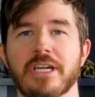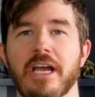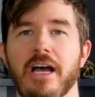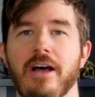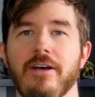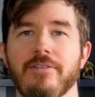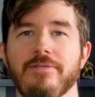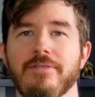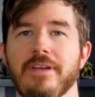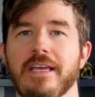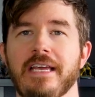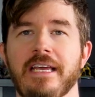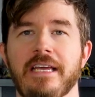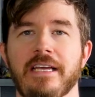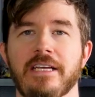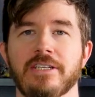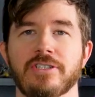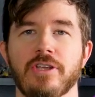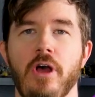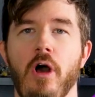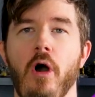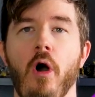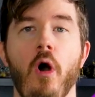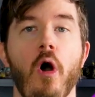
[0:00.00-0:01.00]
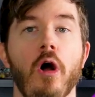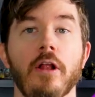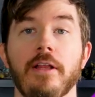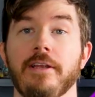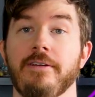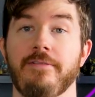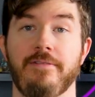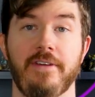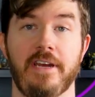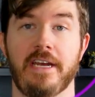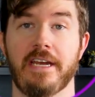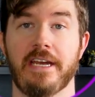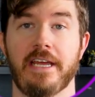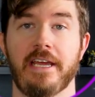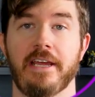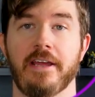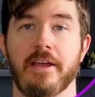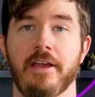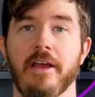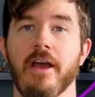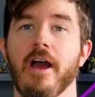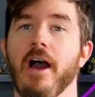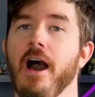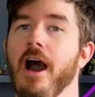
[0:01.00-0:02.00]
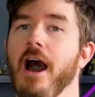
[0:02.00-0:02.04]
shelf is all Infinity.